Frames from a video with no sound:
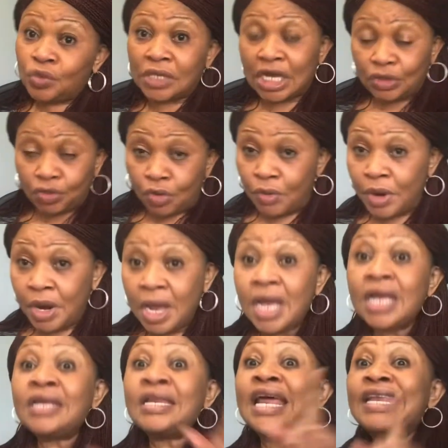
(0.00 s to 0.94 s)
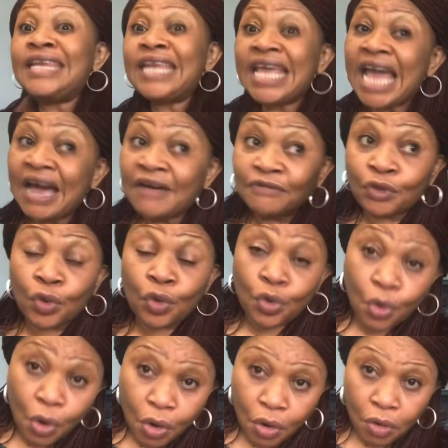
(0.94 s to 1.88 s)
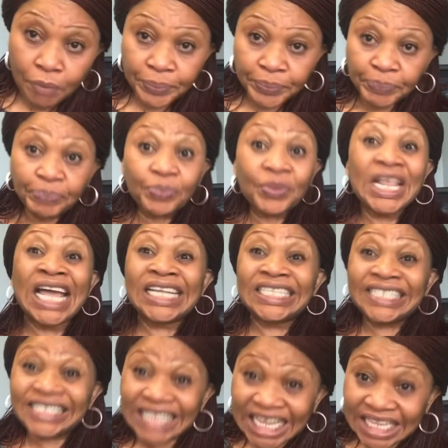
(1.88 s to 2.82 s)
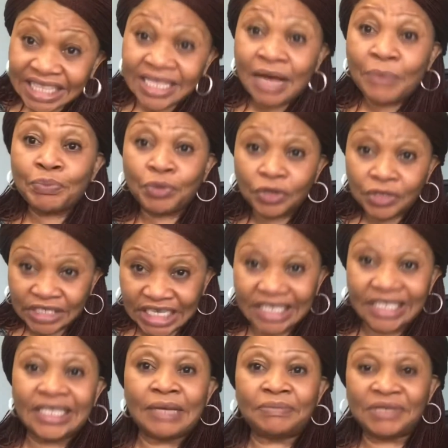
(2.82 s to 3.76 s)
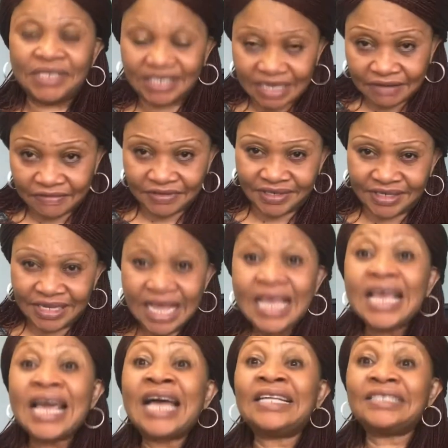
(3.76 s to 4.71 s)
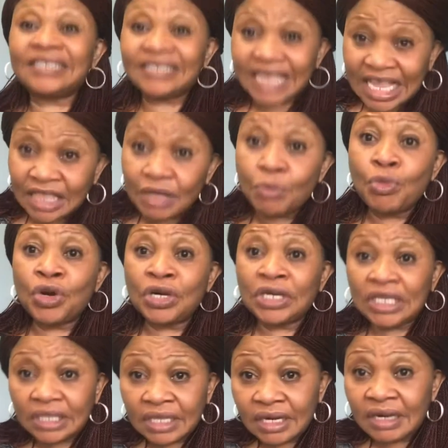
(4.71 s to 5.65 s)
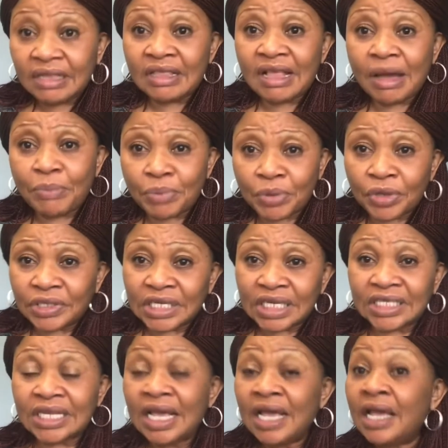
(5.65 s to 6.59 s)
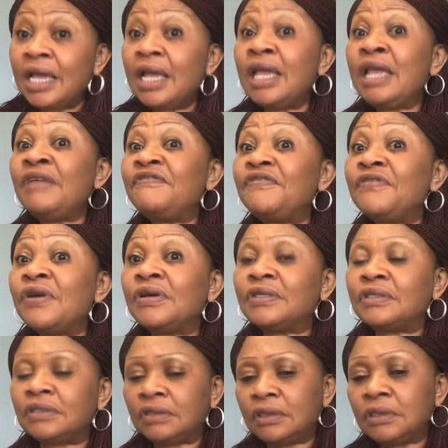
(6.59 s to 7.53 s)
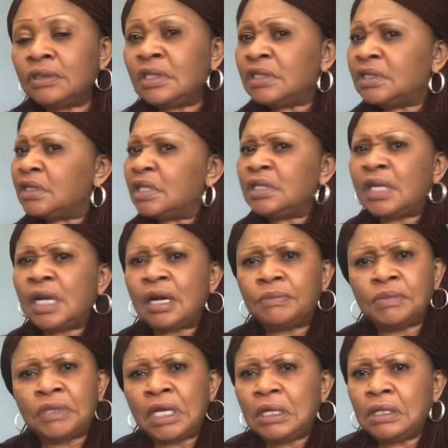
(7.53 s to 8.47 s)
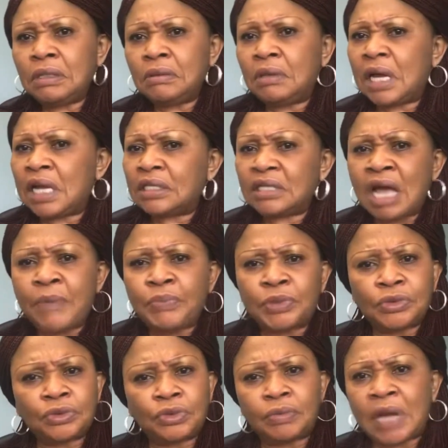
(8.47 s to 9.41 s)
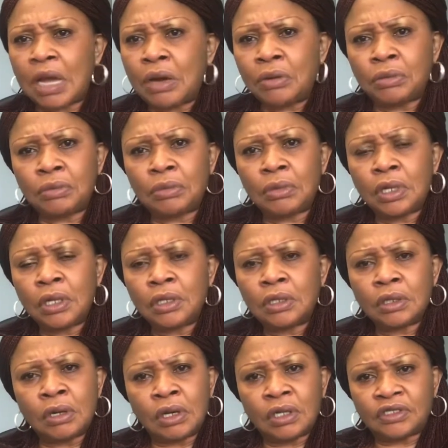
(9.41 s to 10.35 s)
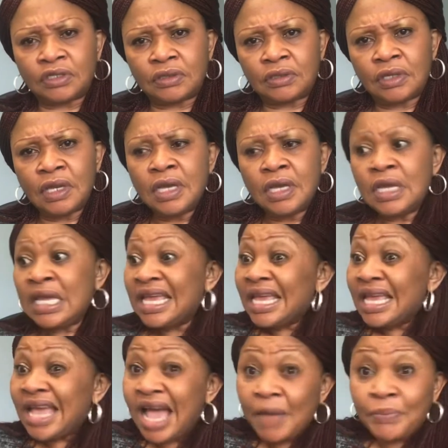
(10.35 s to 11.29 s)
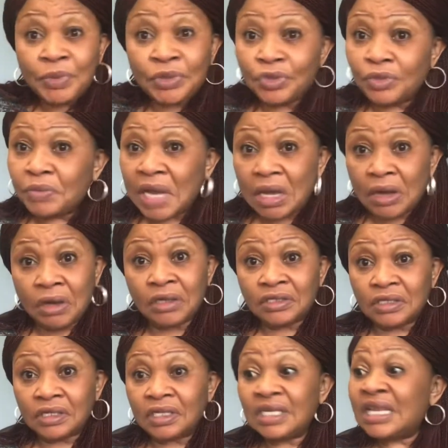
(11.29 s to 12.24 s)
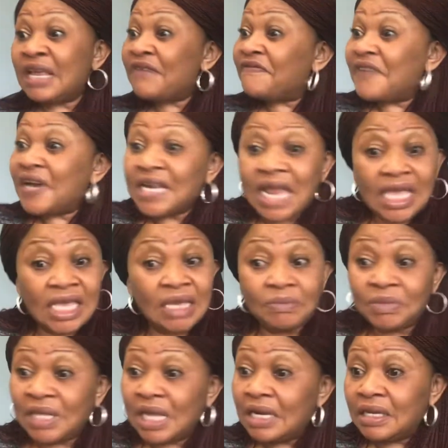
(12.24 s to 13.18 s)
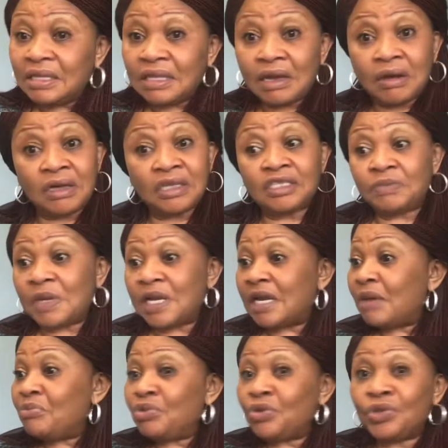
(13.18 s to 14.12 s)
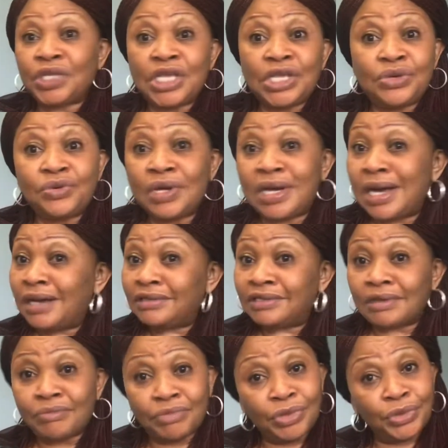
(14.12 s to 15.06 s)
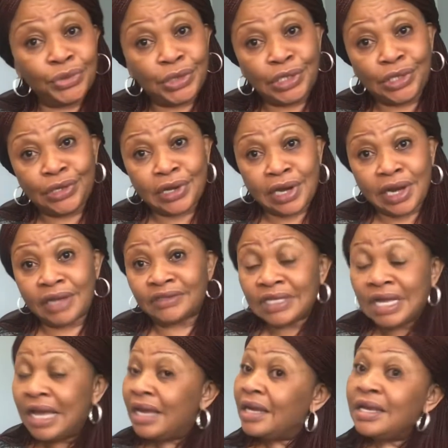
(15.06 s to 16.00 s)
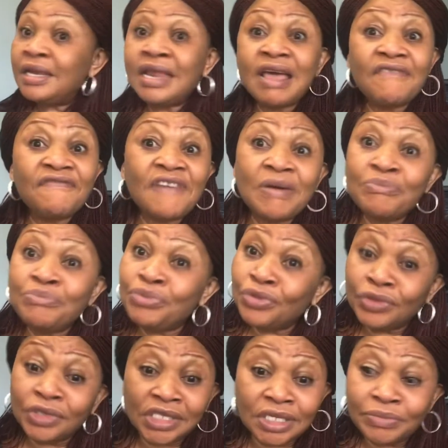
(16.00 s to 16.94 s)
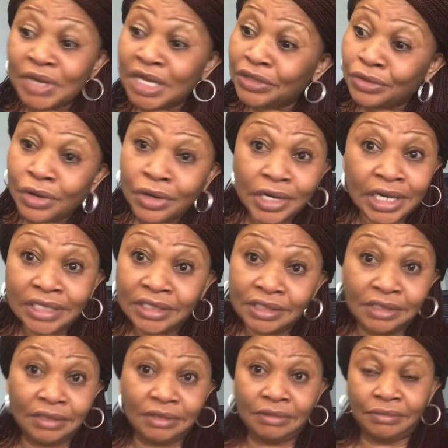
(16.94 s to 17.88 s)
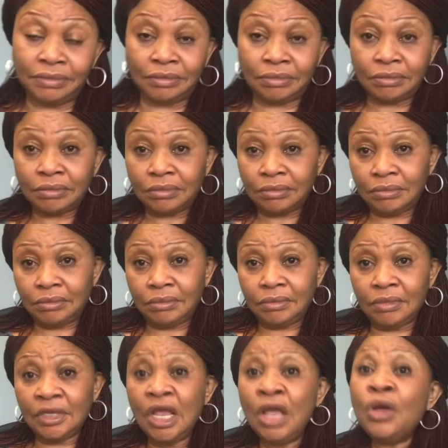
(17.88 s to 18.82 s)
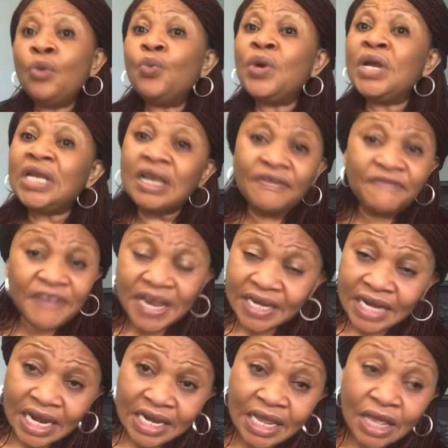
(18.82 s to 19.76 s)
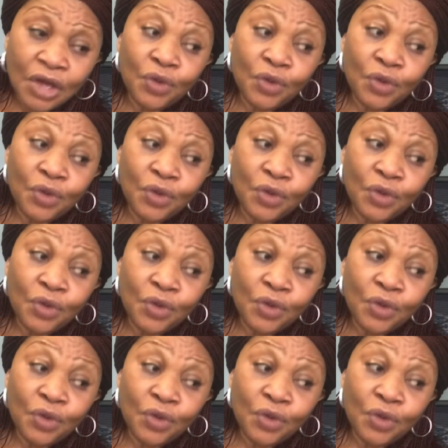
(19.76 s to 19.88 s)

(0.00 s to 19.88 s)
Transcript: at home, that they have to go home and start that project themselves and start monitoring that project. If not, this thing that I'm telling you guys happened to my own cousin. It happened to my cousin. Their father keep telling the husband, I'm building you a house, I'm building you a house. Never built him a toilet. When they finally